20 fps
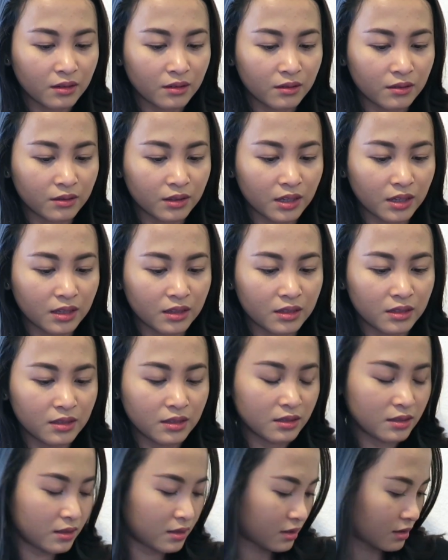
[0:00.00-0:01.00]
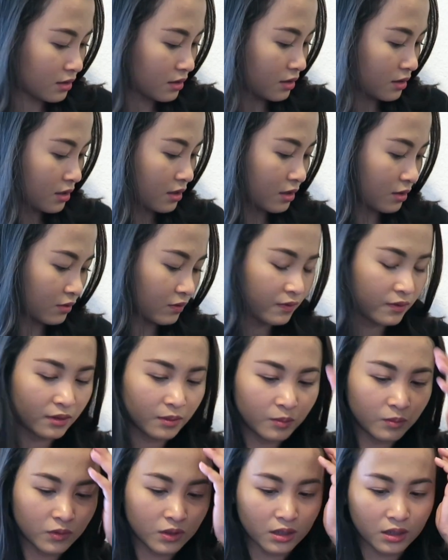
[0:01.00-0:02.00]
Okay, this is just a note
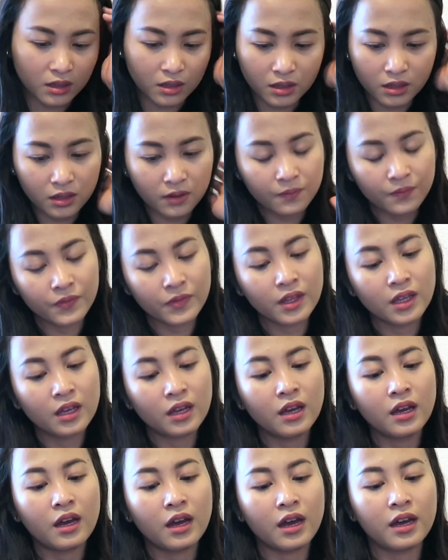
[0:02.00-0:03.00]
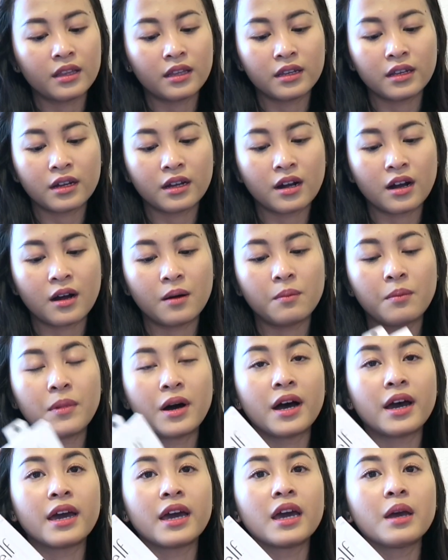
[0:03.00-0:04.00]
from work. And then I got
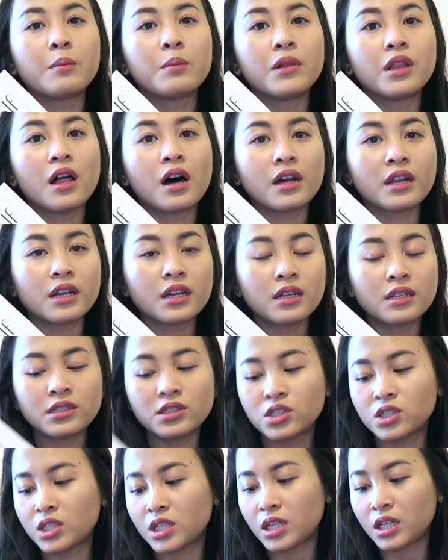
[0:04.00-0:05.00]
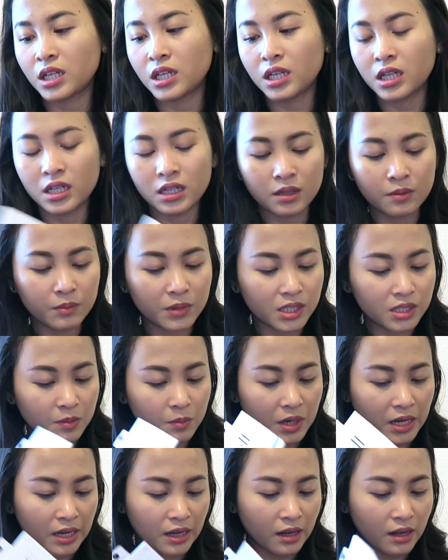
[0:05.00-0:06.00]
my blotting sheet. This
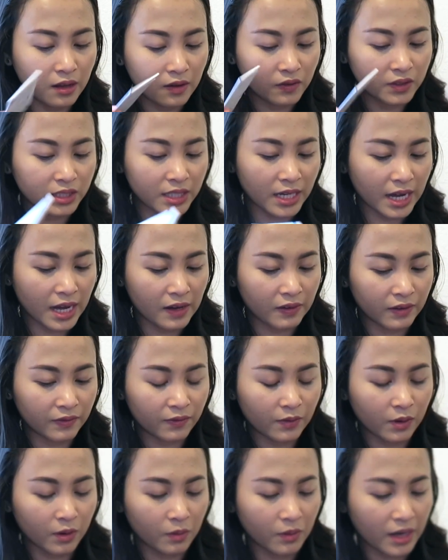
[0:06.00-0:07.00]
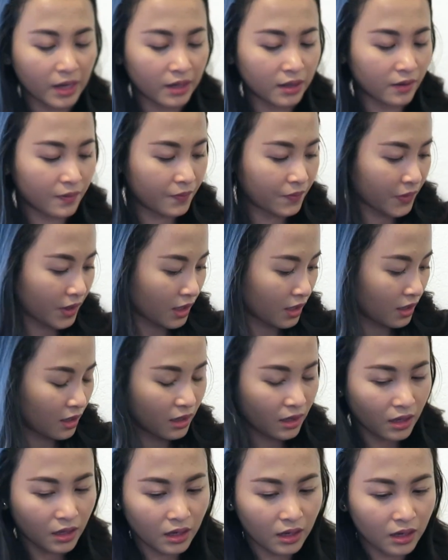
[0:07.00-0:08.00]
is by which I had it for a while.
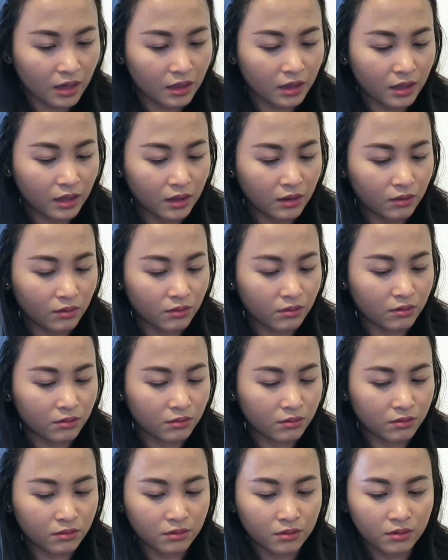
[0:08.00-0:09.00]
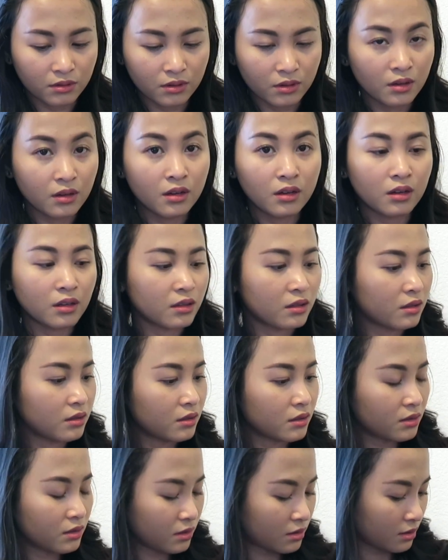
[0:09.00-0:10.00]
And then
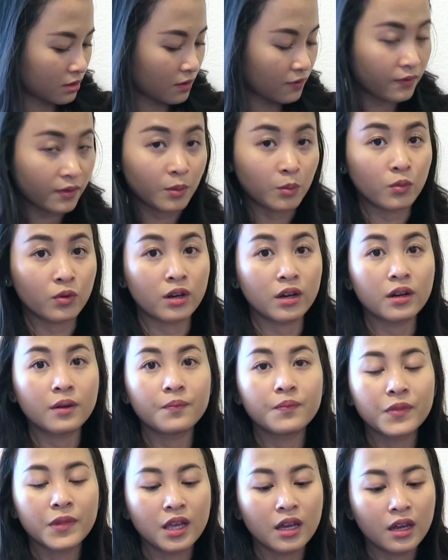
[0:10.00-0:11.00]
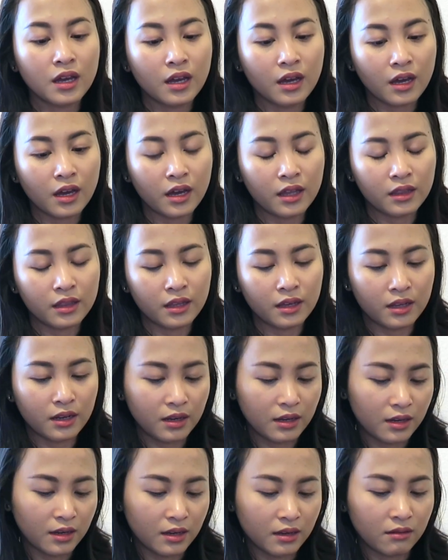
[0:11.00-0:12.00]
this stuff from work. And
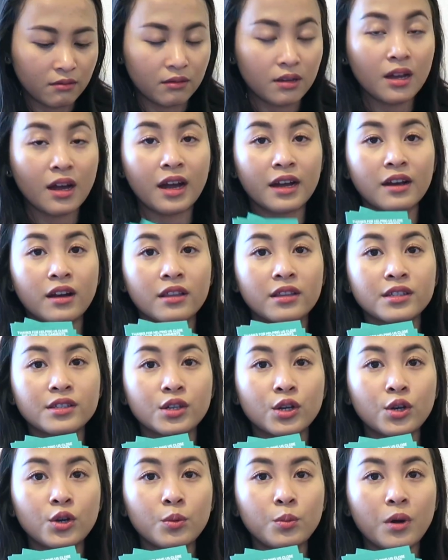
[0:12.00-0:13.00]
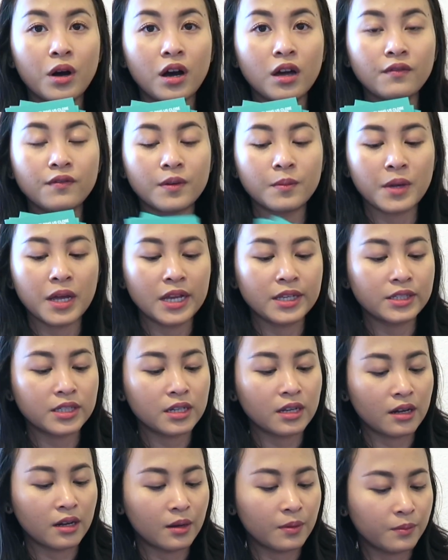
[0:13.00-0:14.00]
then yeah, I got this coupon from
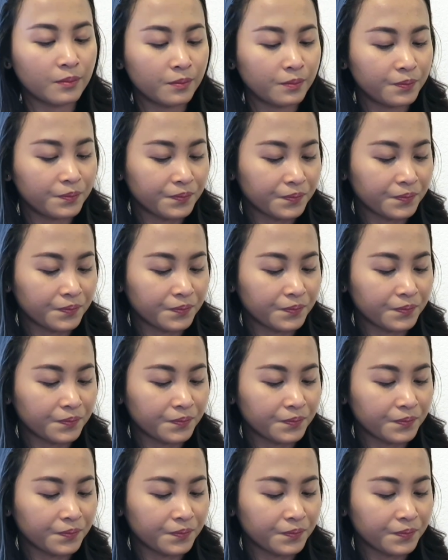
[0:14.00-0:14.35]
H&M.